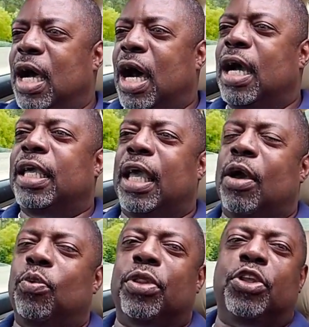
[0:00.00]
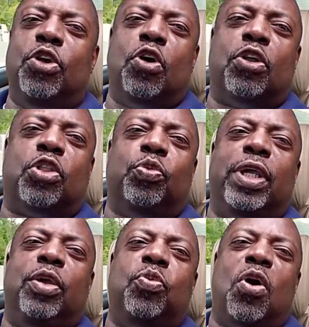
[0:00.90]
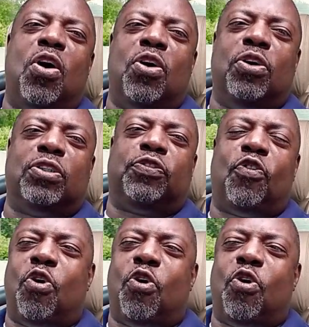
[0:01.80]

Again, with your three words